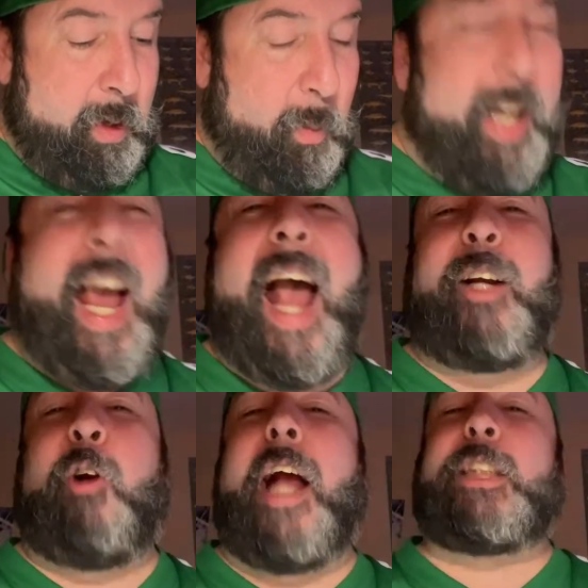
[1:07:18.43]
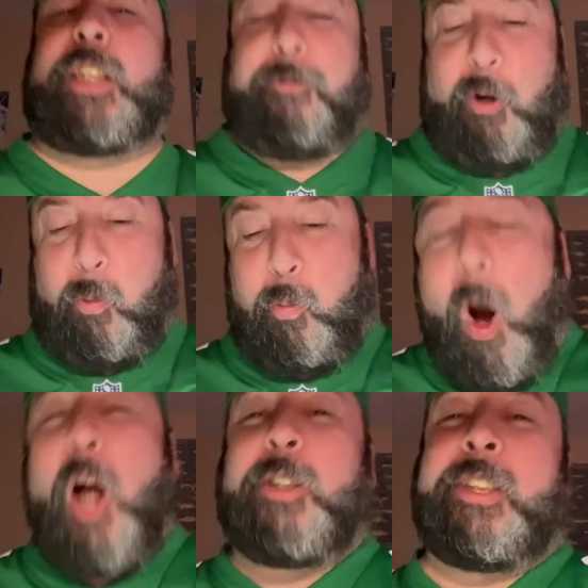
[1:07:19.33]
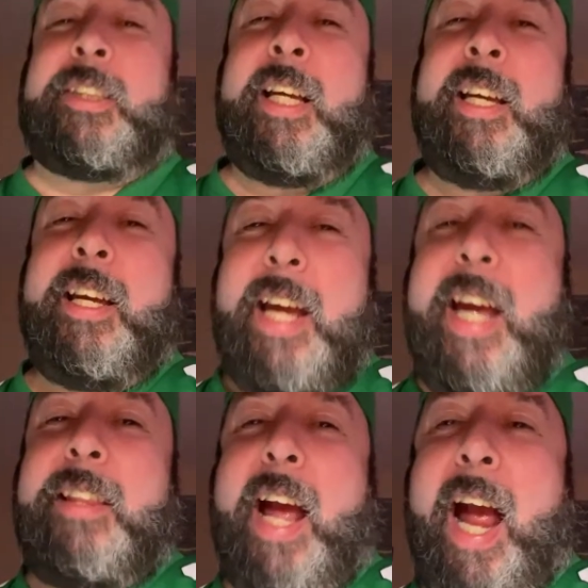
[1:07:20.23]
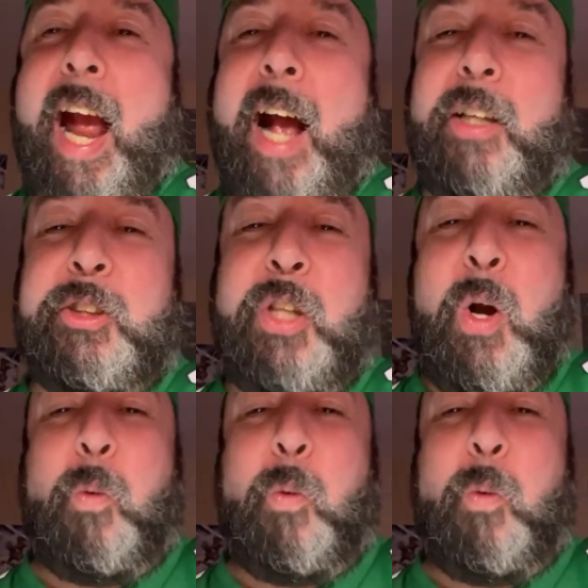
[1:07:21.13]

We got Christopher Works in the house.